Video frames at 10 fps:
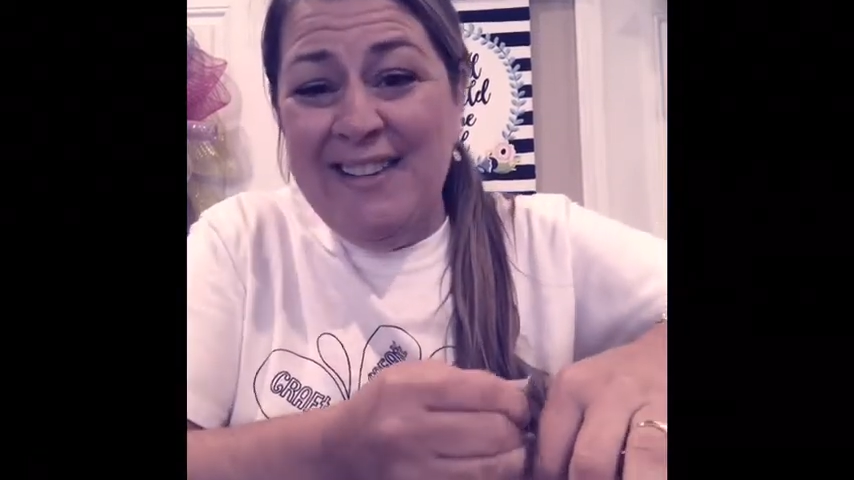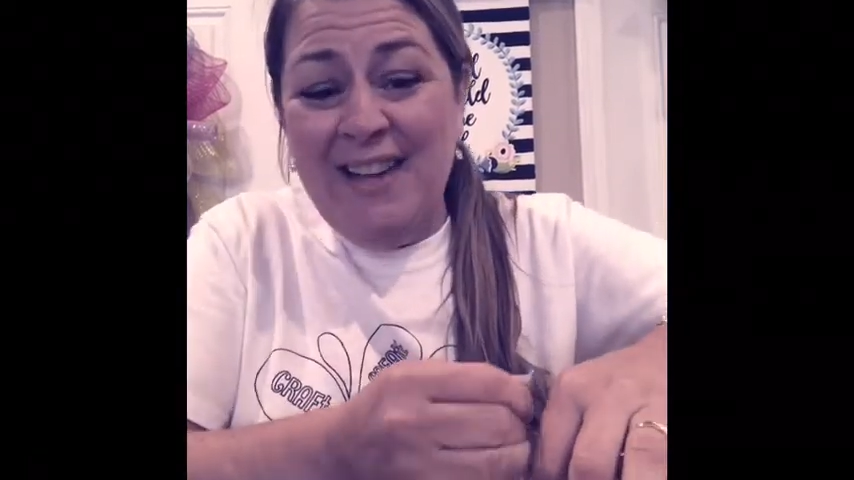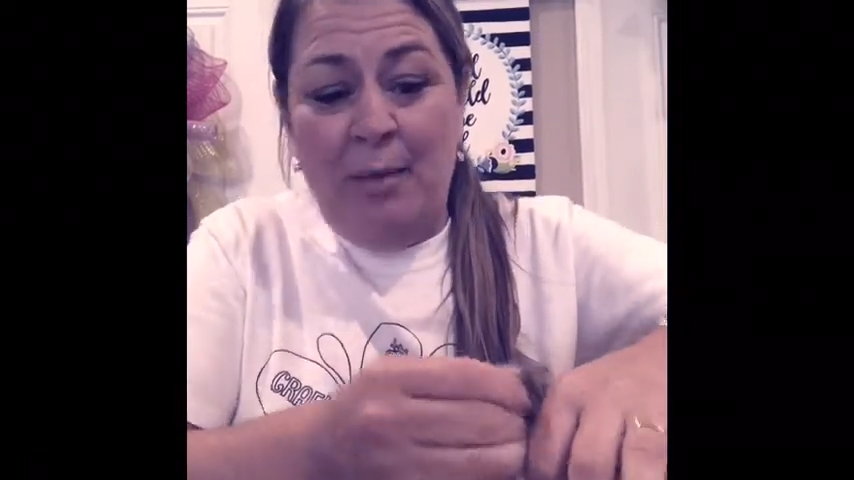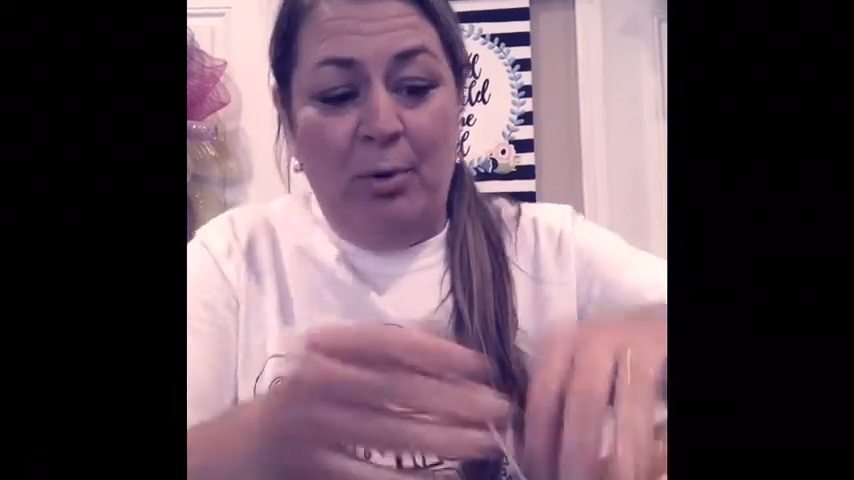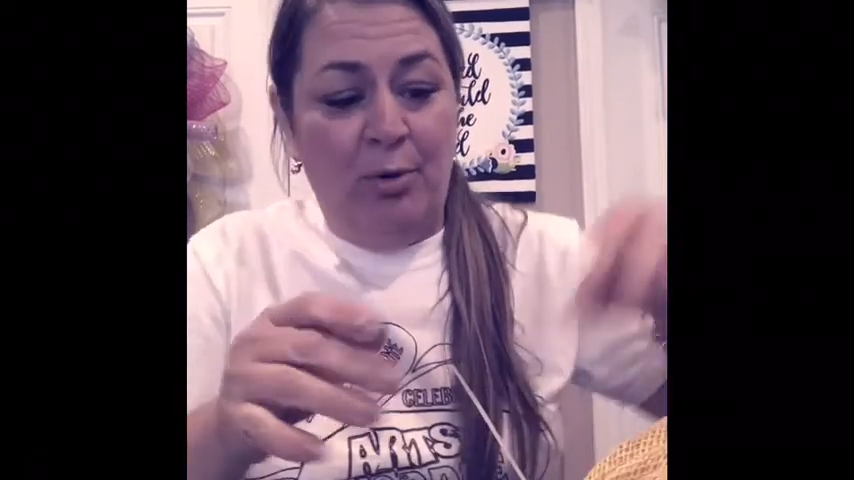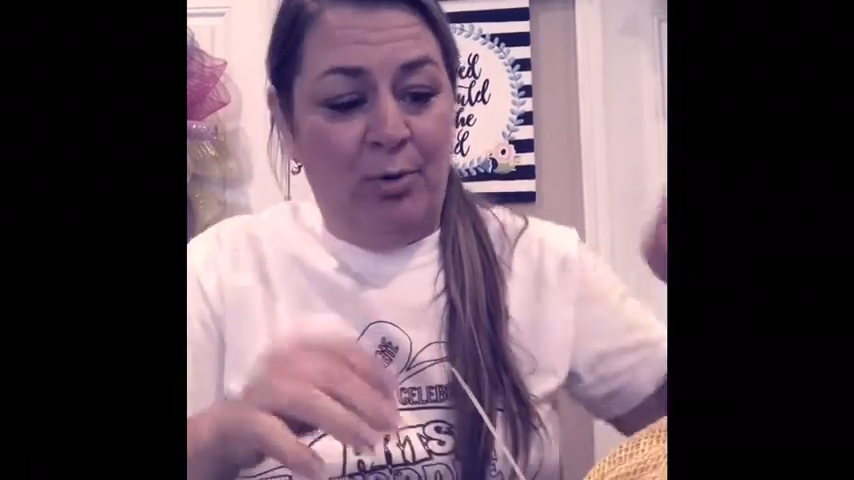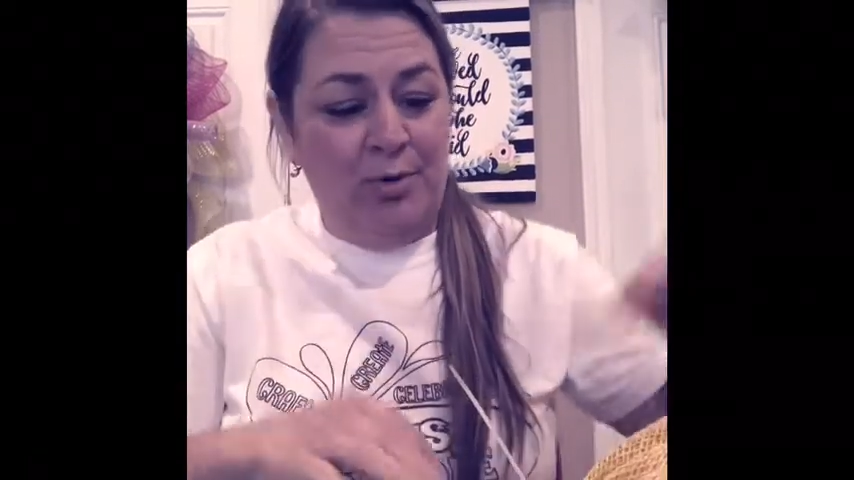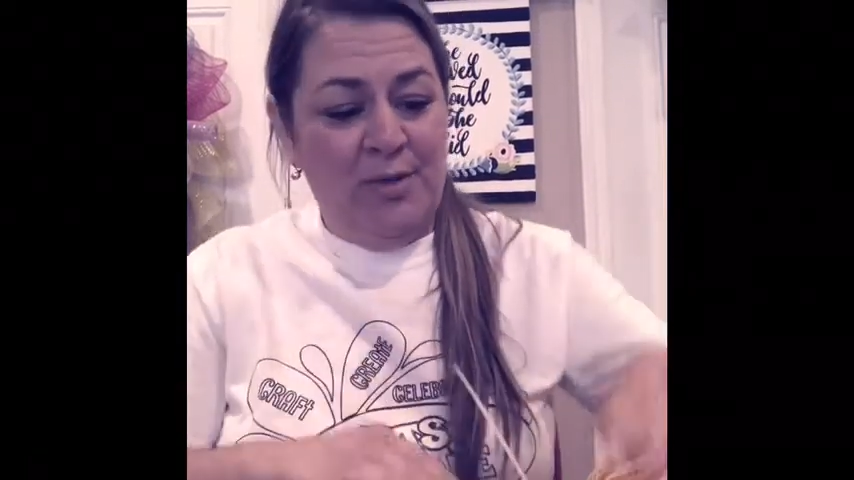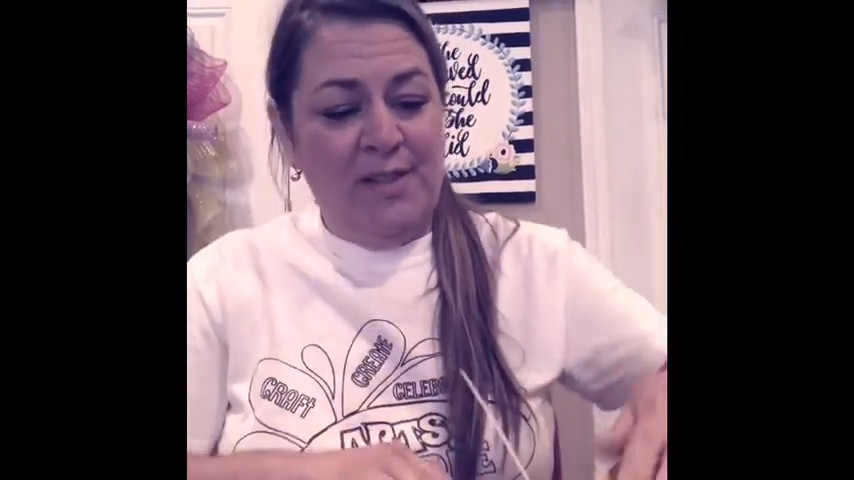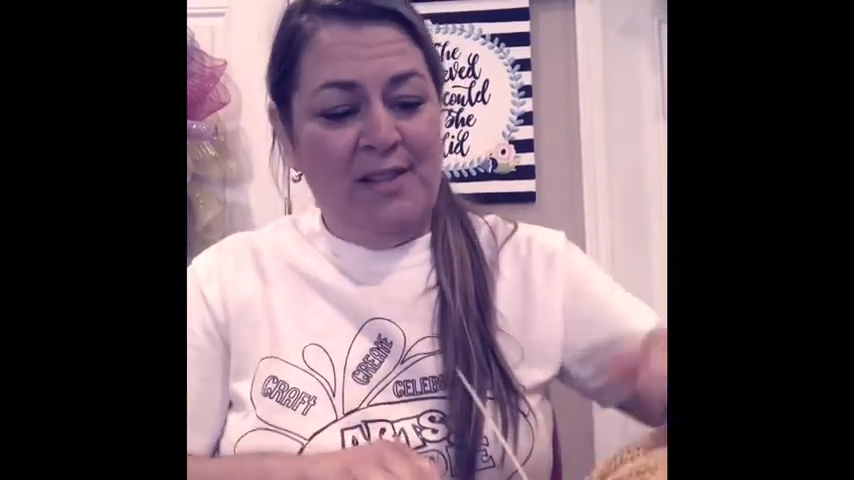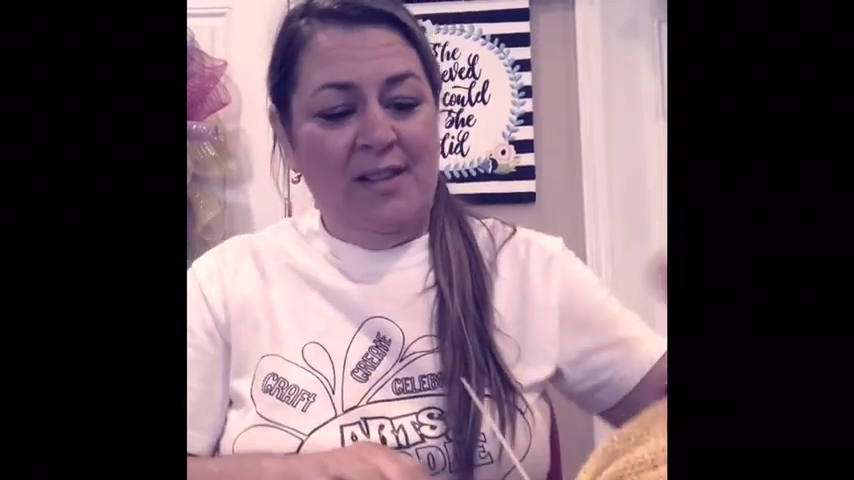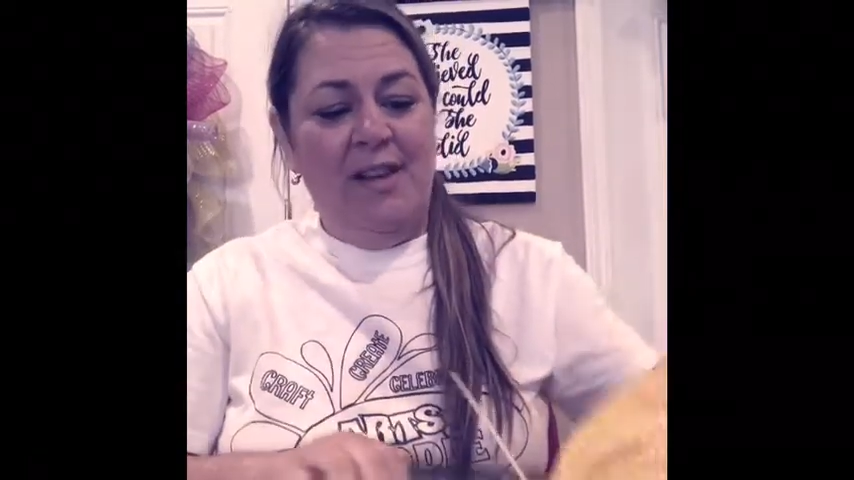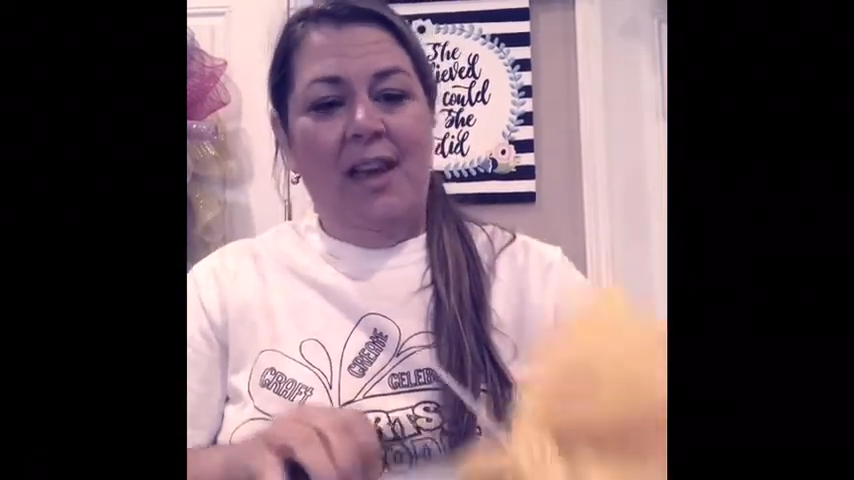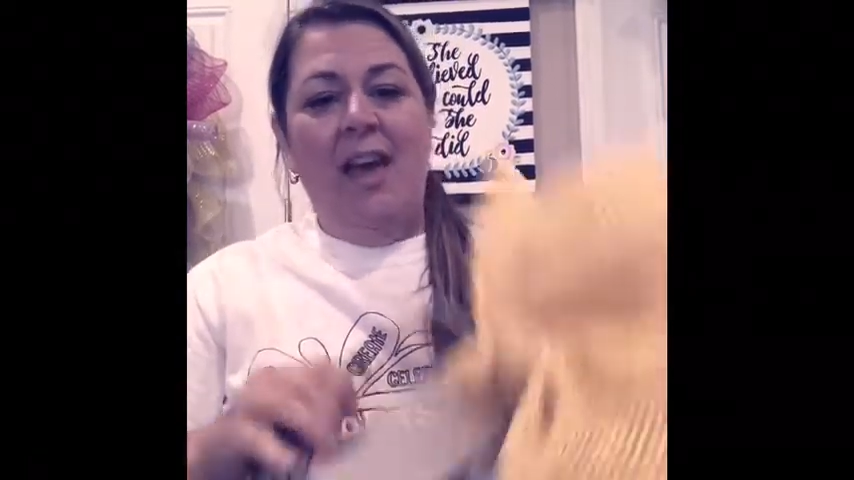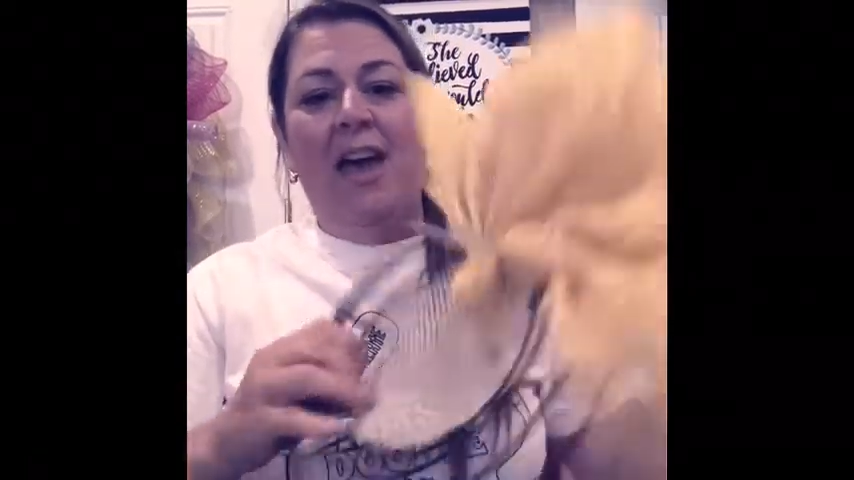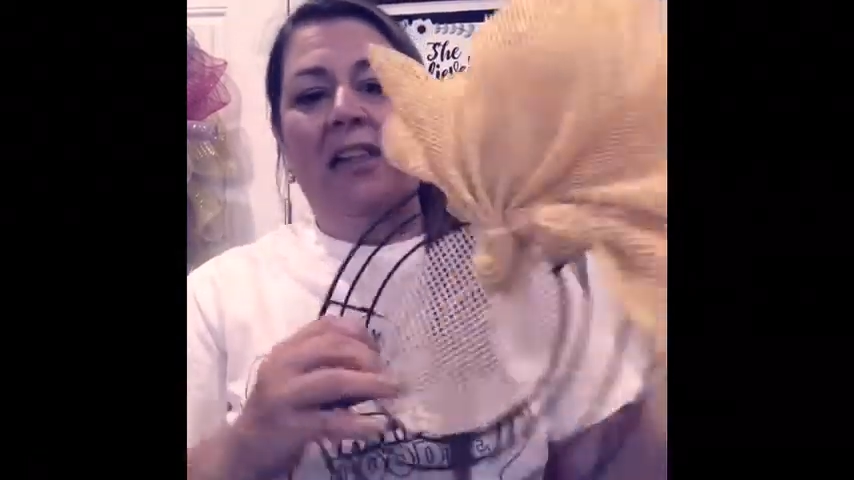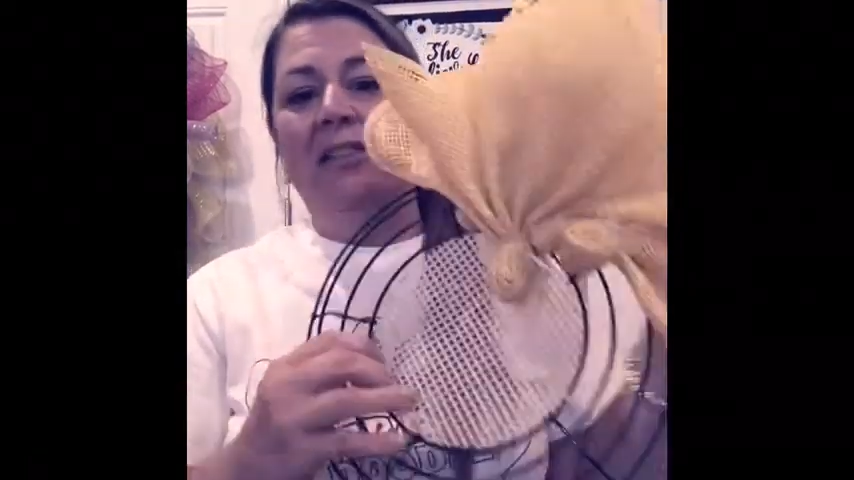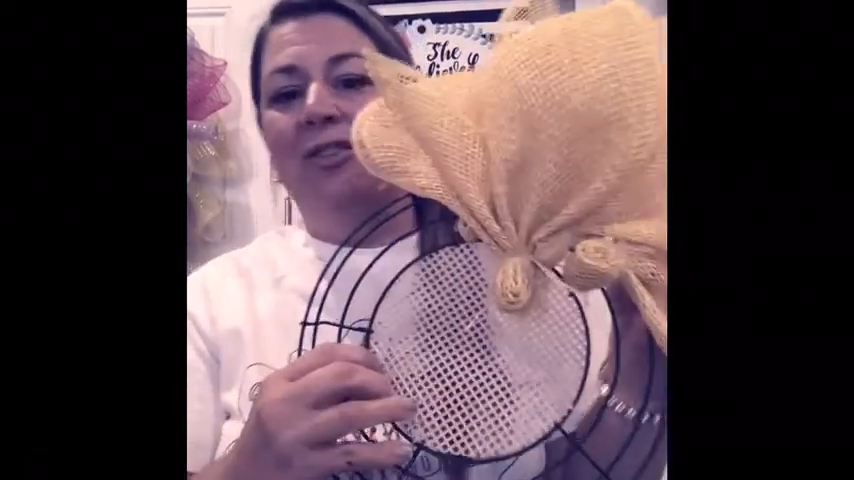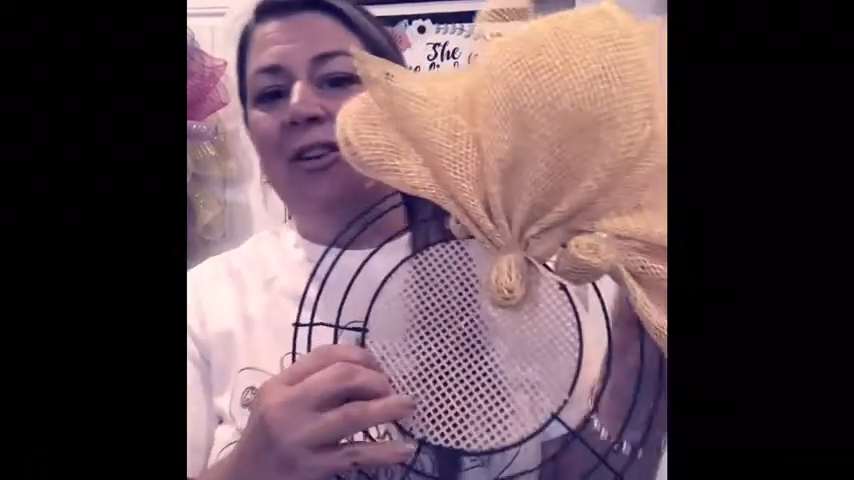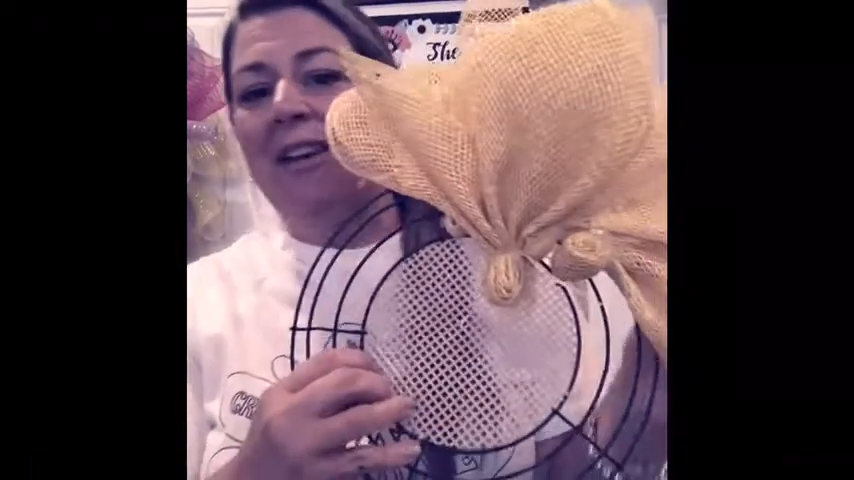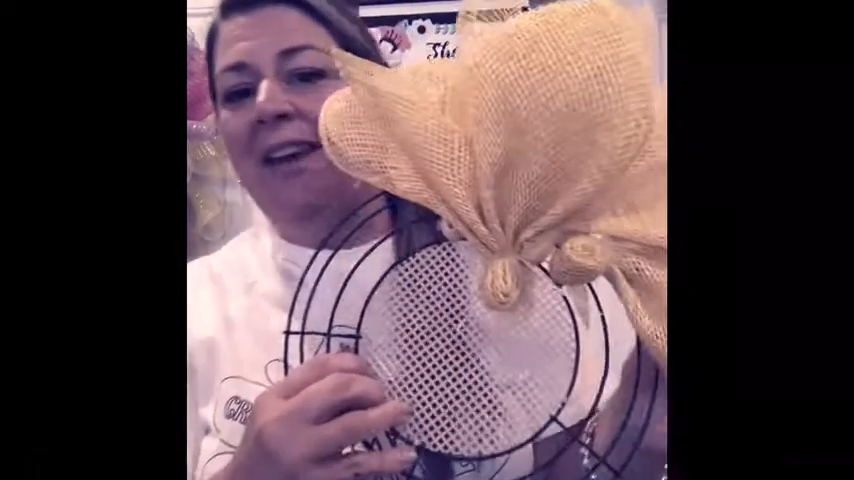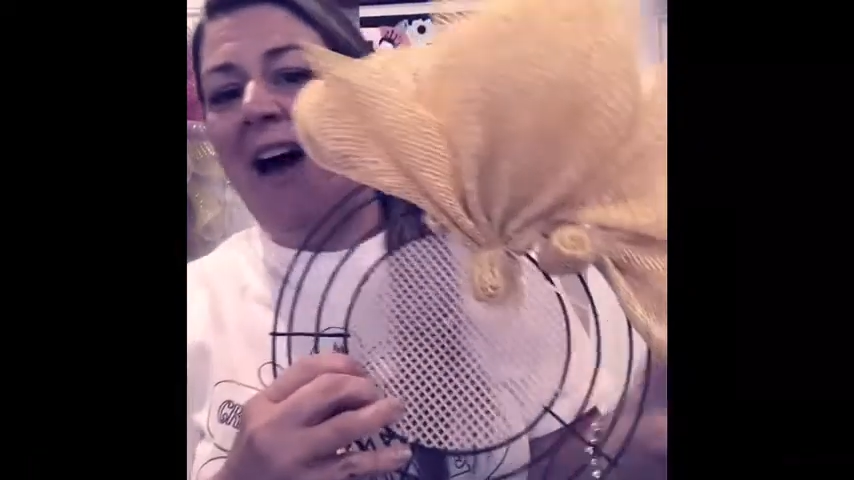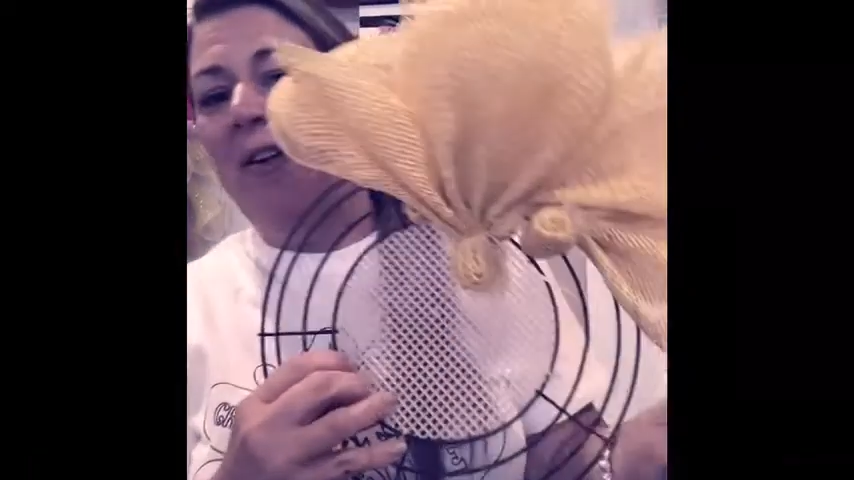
doubles. And look at how